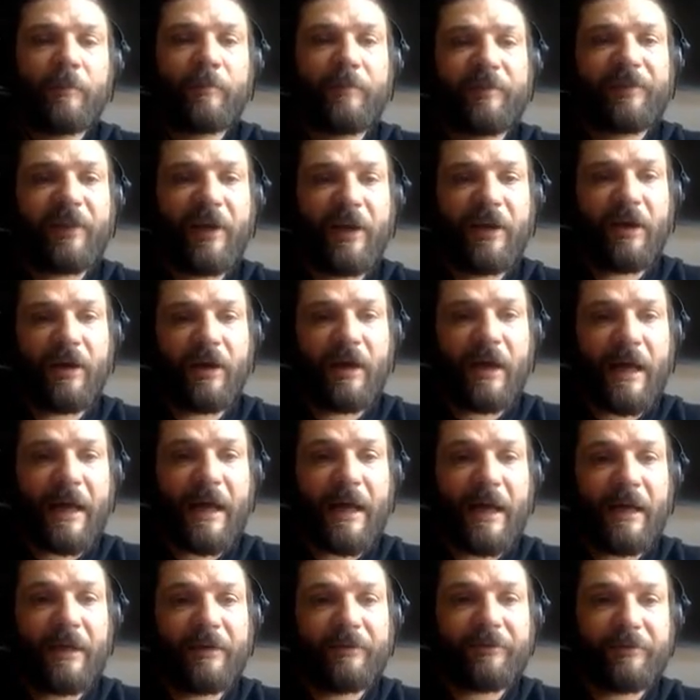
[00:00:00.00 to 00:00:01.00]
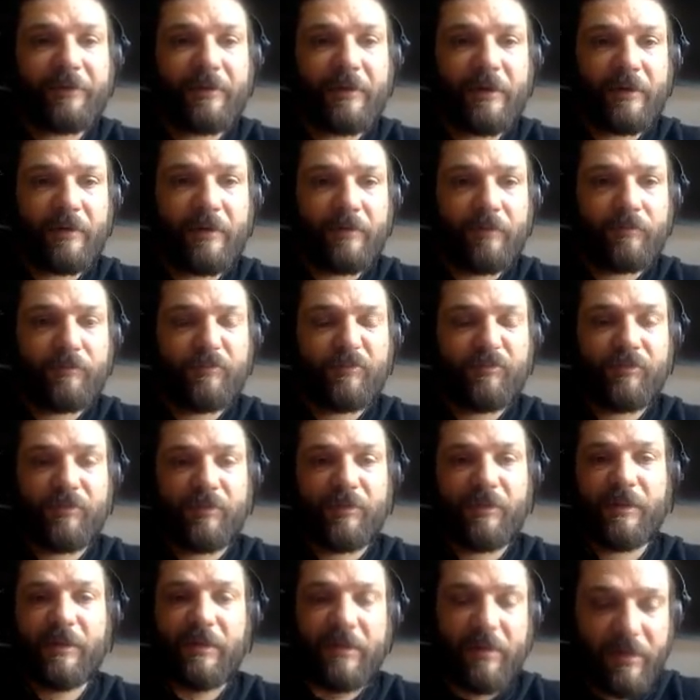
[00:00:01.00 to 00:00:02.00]
Say I had,
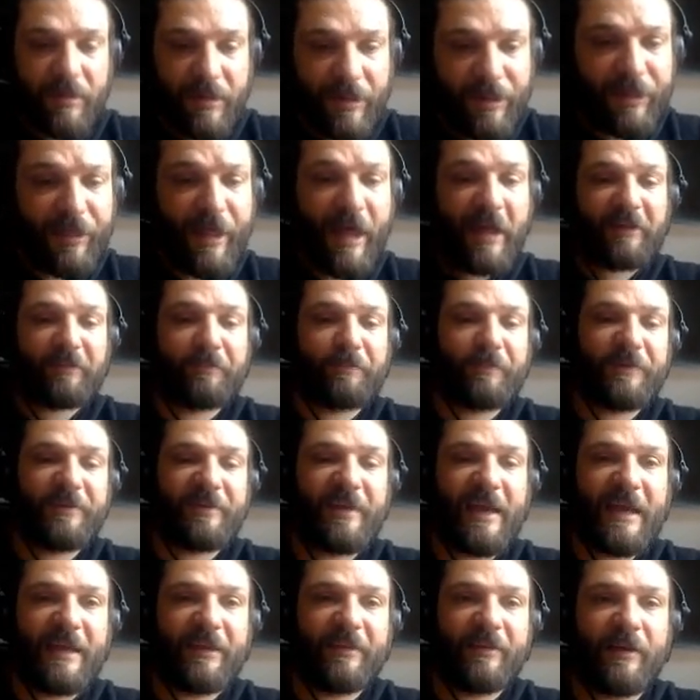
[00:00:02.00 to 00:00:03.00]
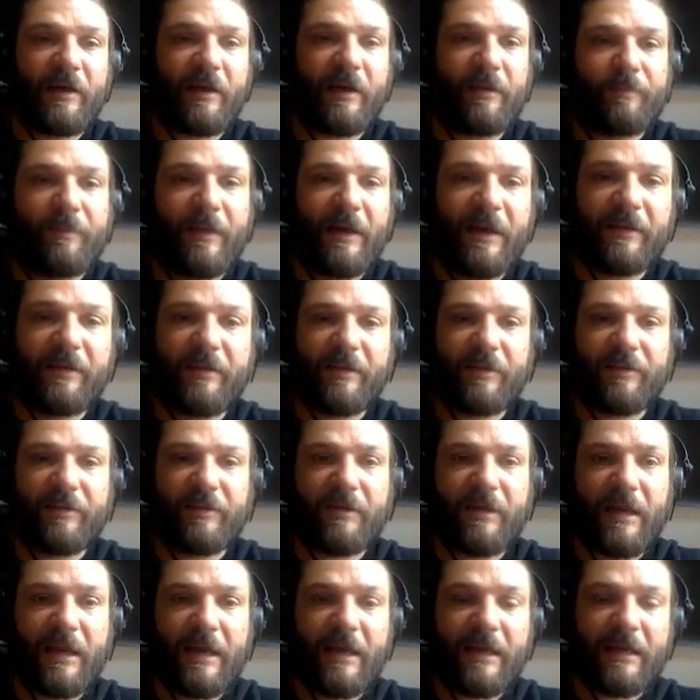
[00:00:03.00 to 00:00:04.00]
let's pretend that I've made this
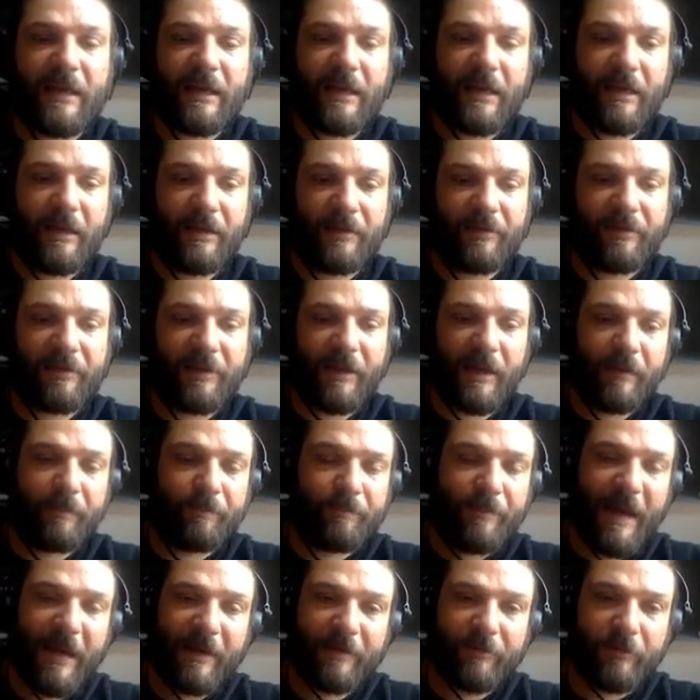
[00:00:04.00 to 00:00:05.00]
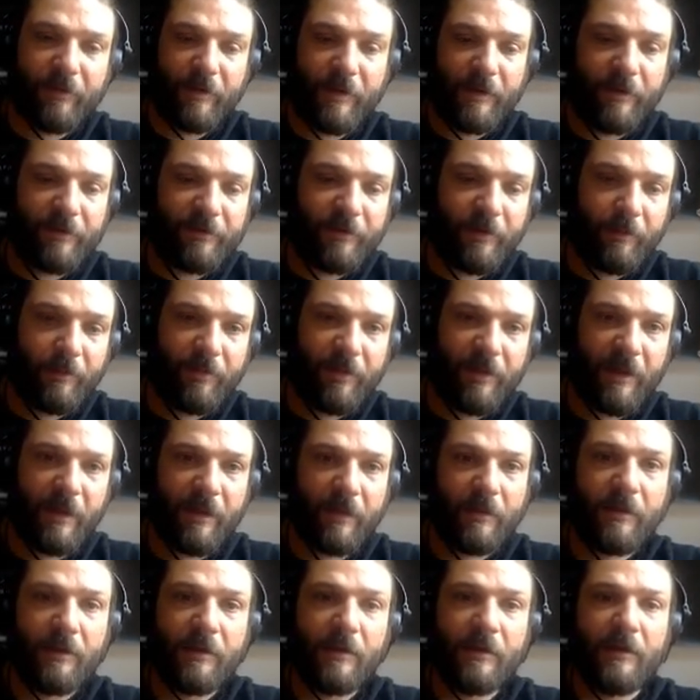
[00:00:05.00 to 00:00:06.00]
kick in, say, battery or
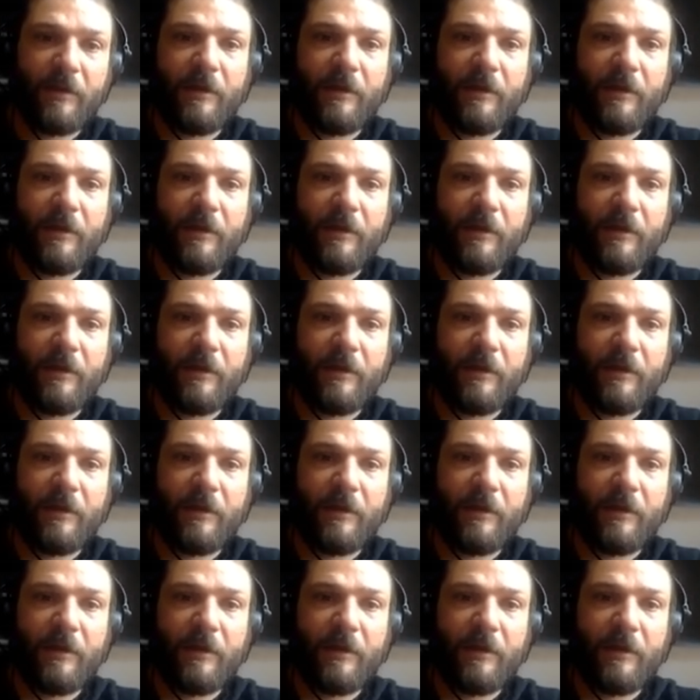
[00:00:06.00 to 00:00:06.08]
something.